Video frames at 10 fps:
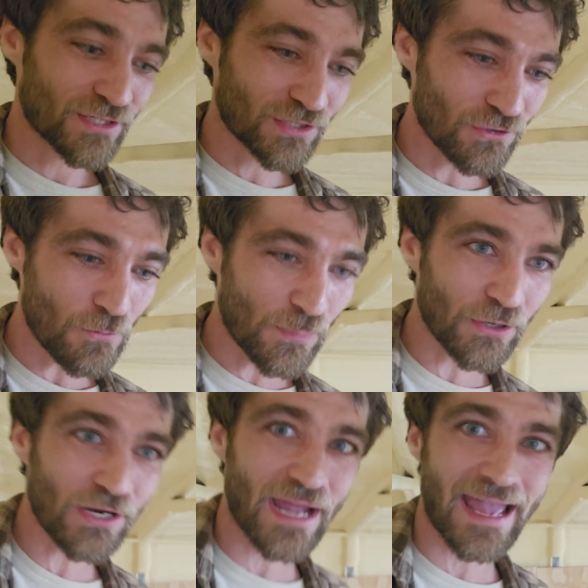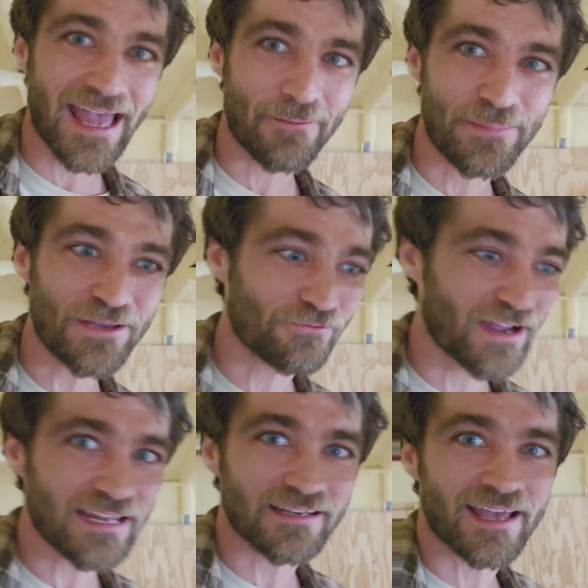super happy
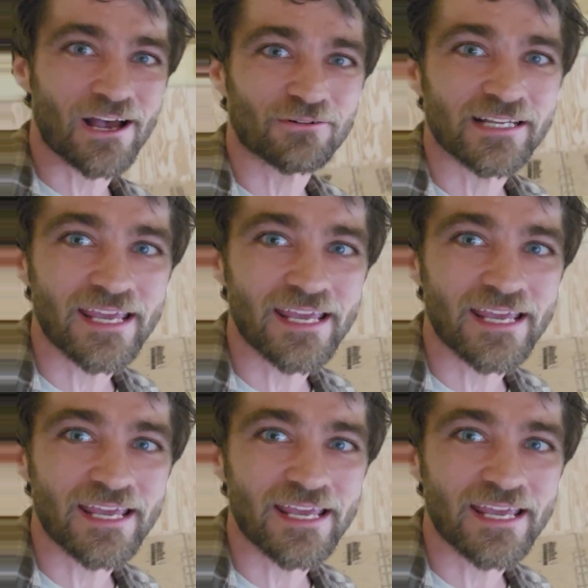right now.